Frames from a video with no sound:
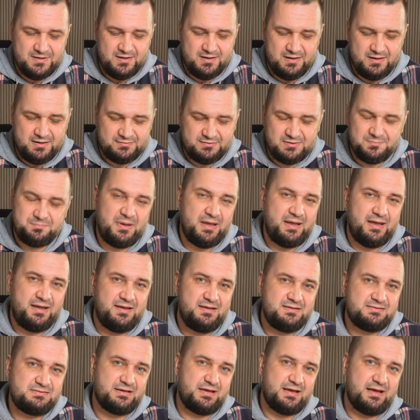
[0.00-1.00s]
Uh, the
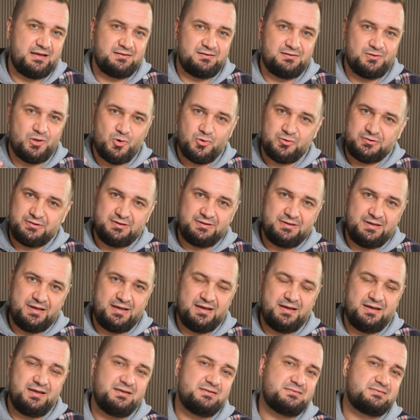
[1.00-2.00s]
bass had long
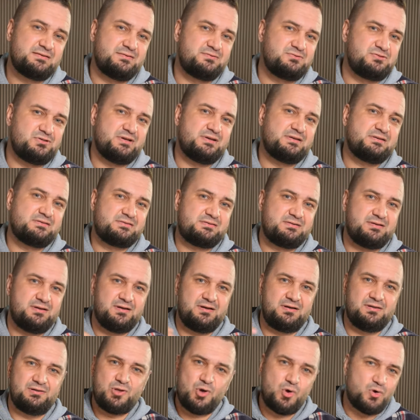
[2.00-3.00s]
decays and just
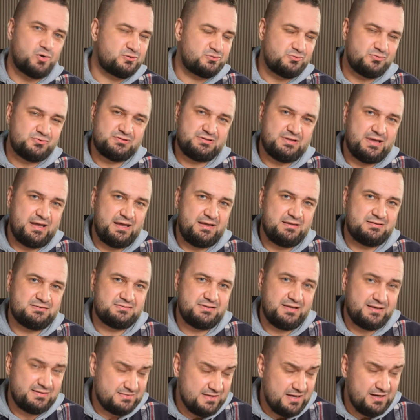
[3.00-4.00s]
uh, long
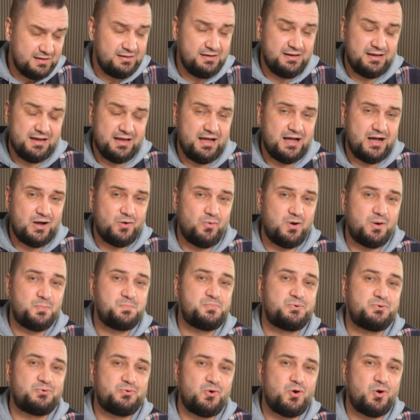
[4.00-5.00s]
sustains, exactly how a
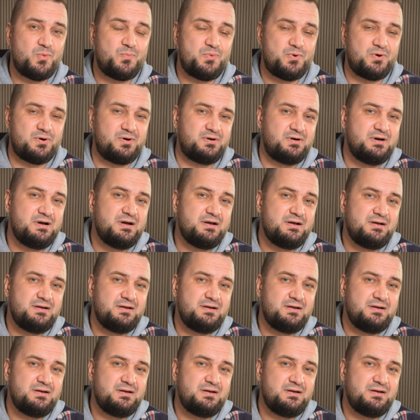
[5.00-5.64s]
proper